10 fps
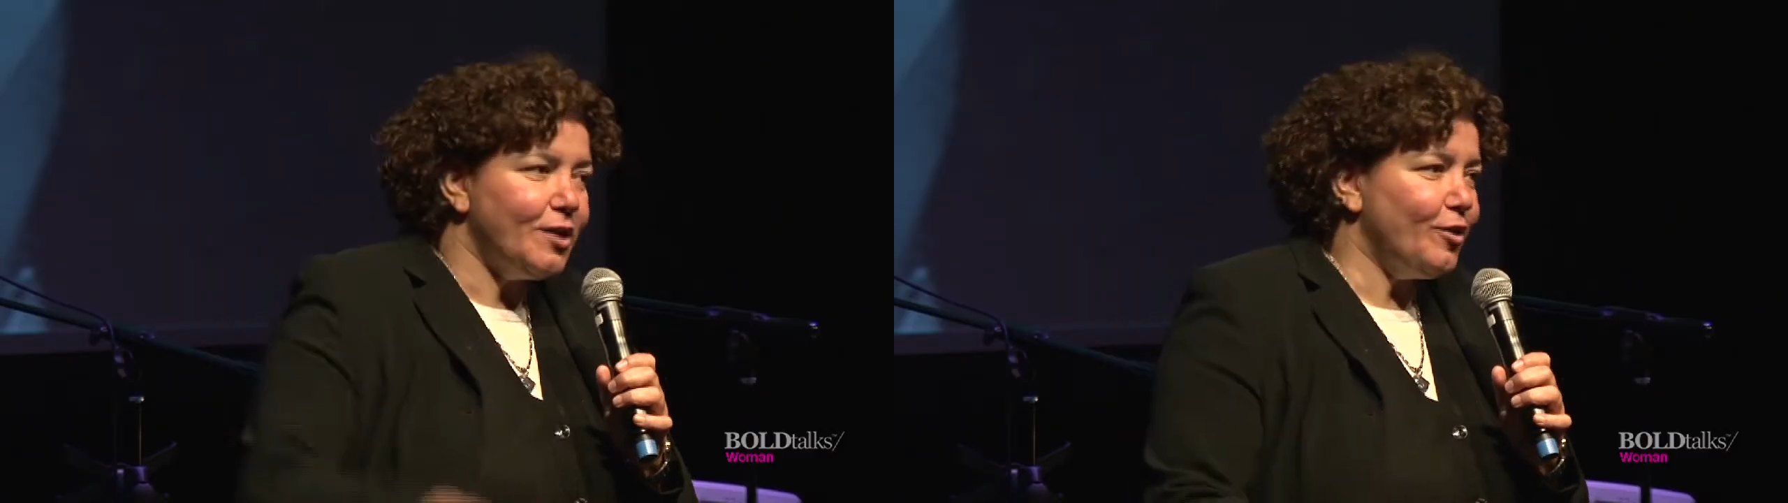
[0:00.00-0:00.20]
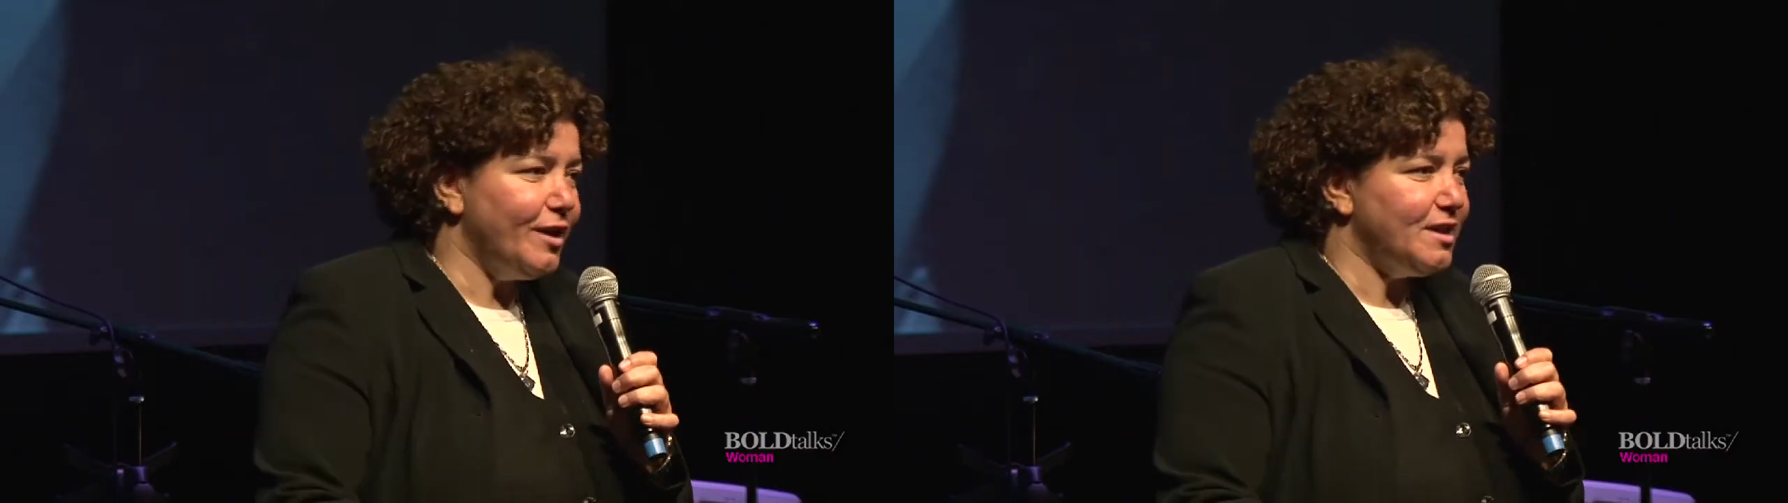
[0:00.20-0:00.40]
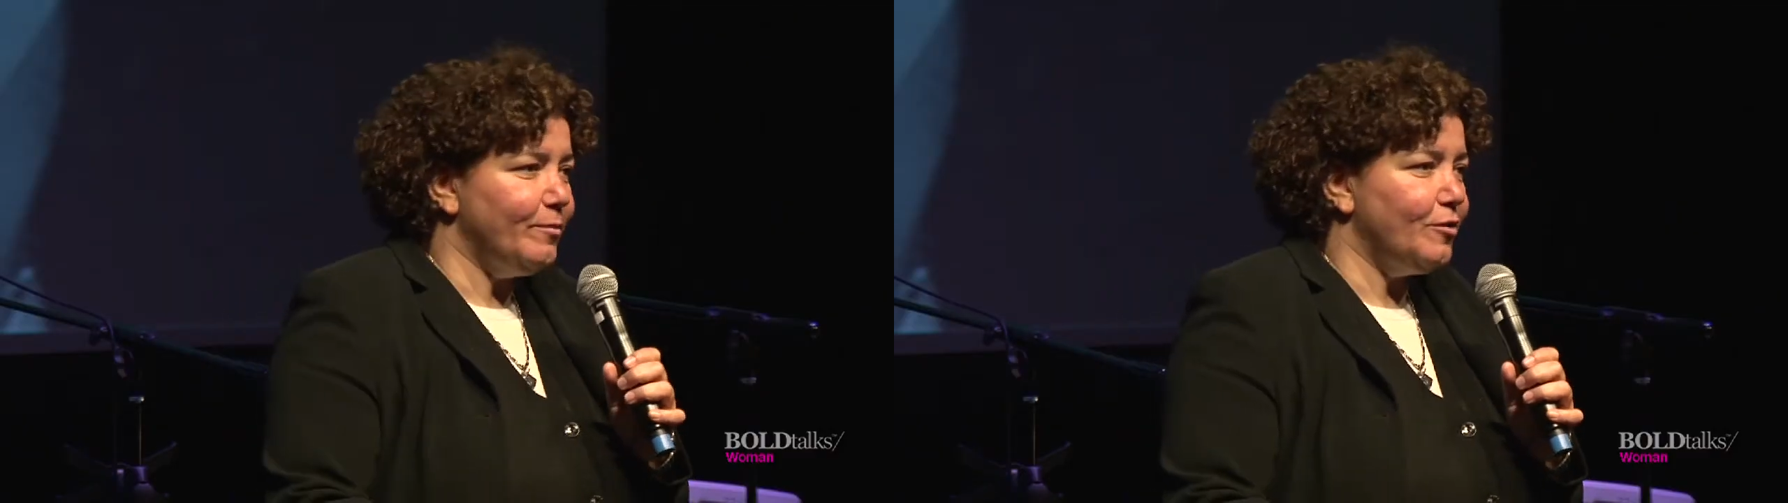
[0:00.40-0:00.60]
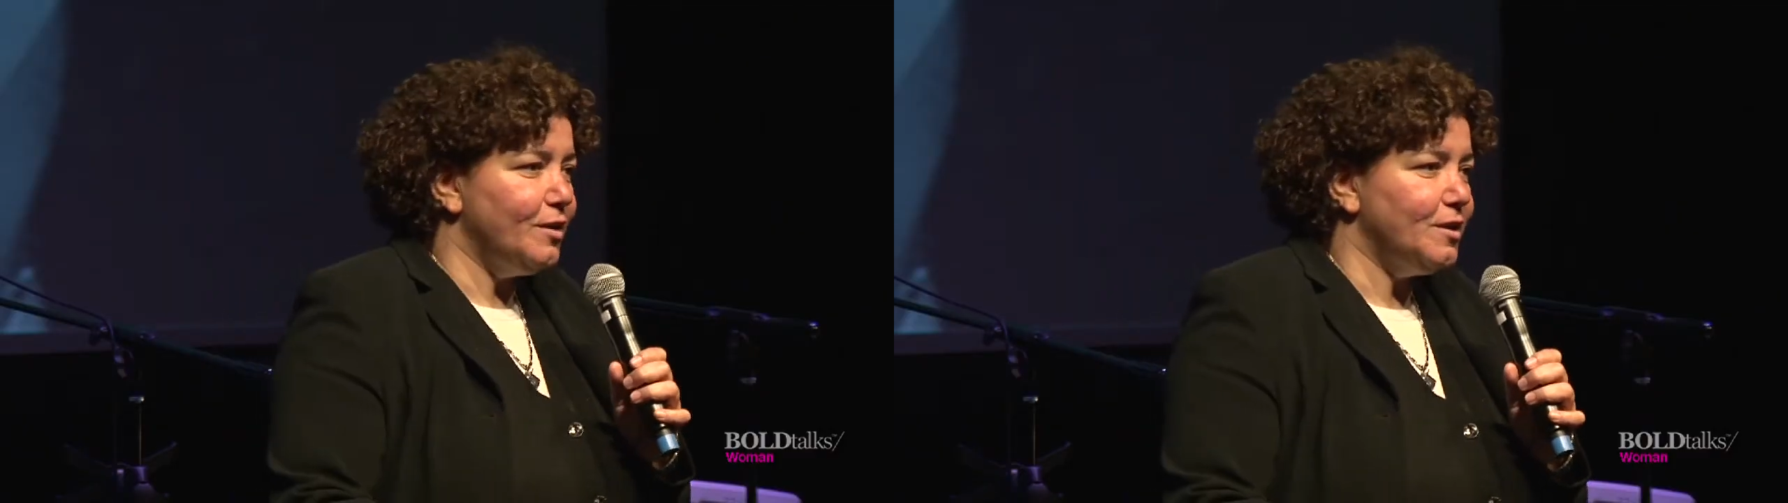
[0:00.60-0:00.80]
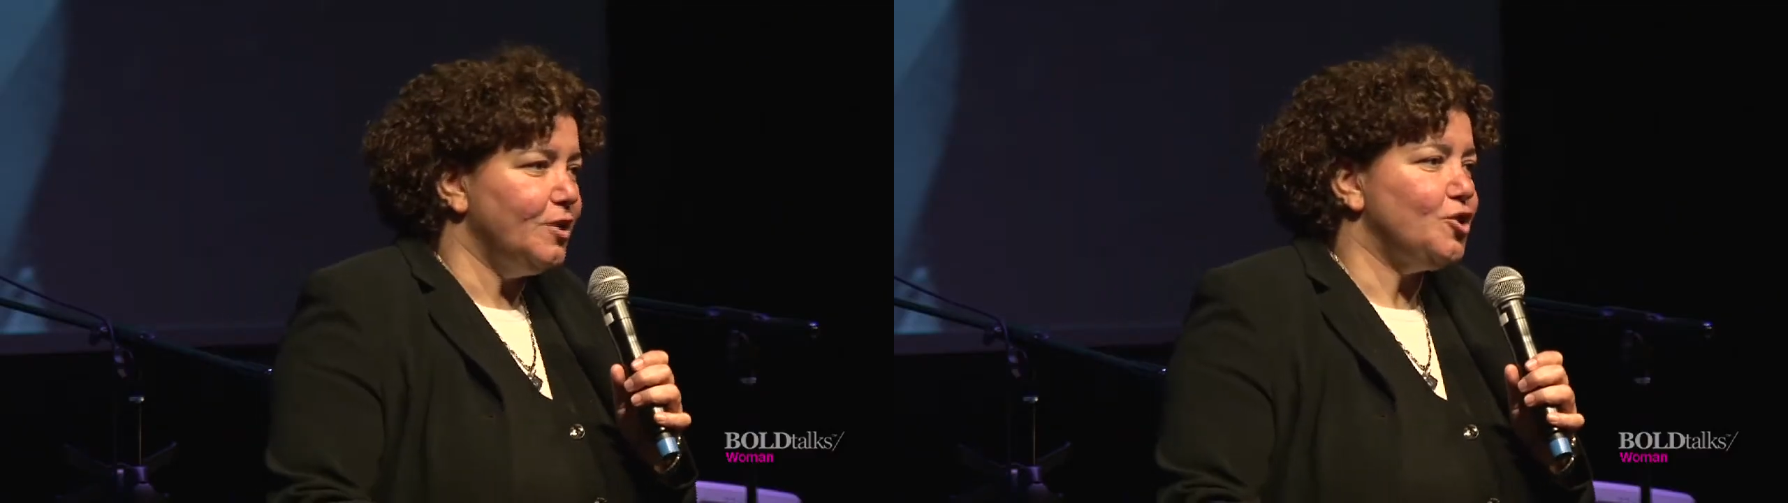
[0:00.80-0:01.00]
awareness about
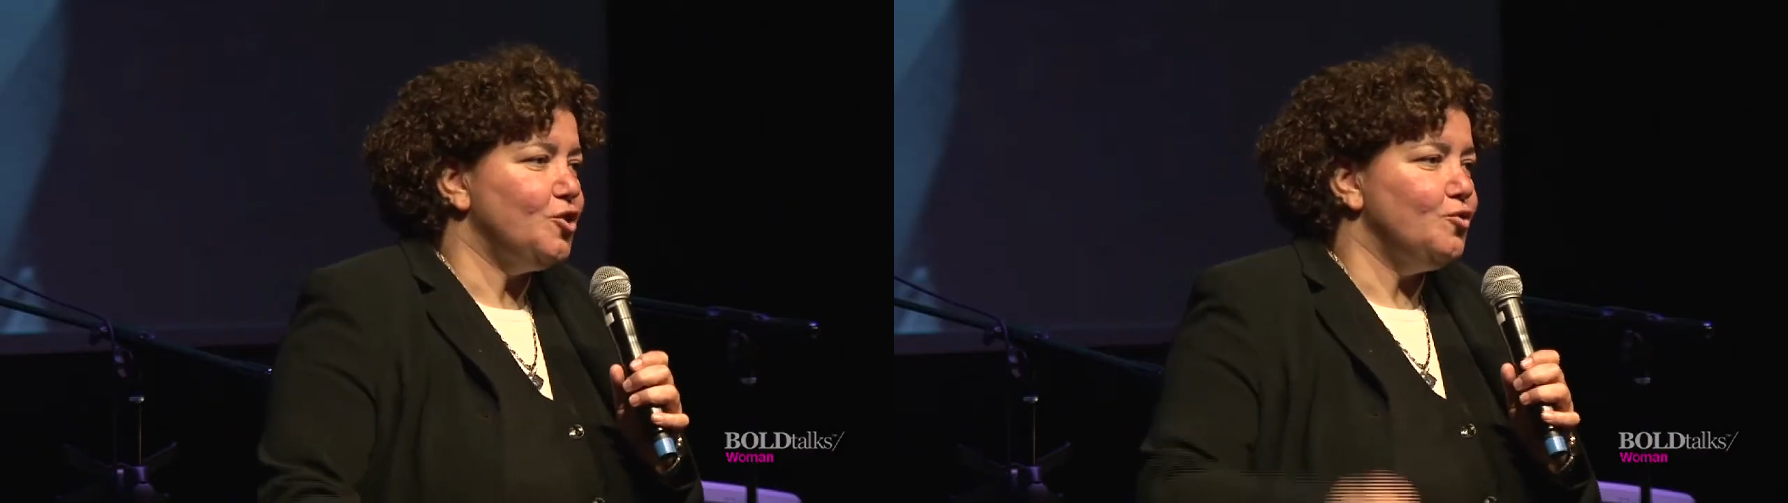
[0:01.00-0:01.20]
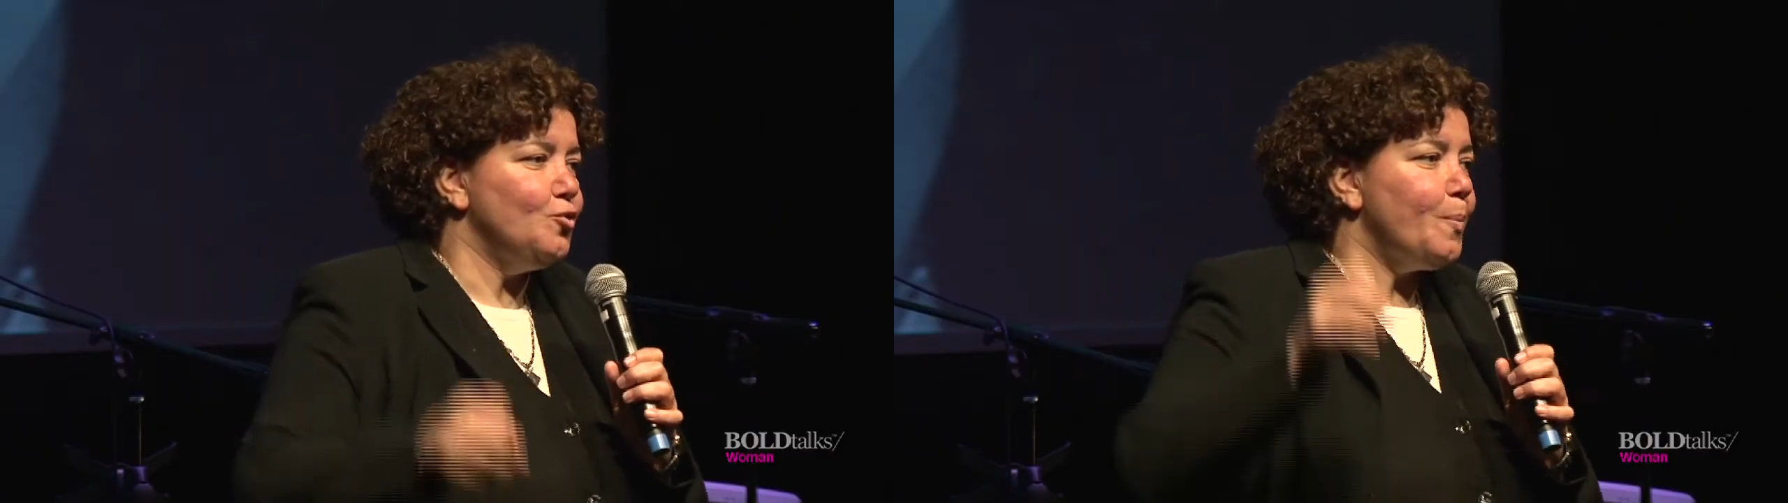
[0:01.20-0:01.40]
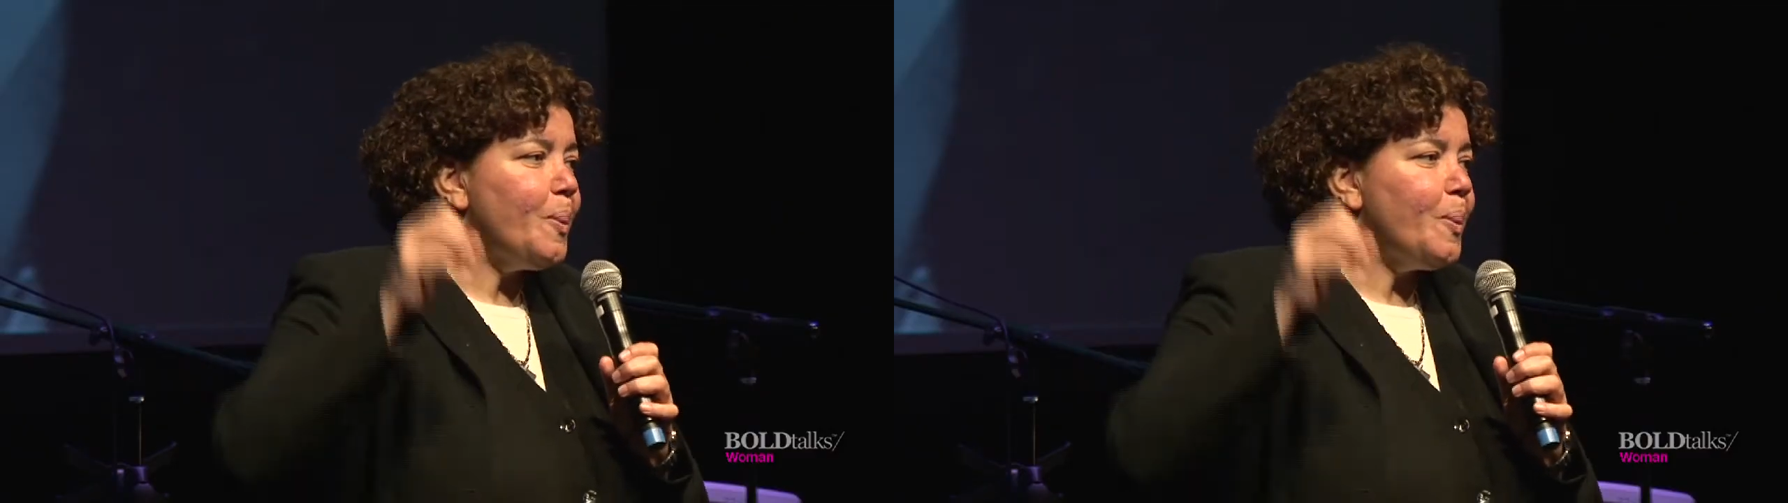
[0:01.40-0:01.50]
this issue,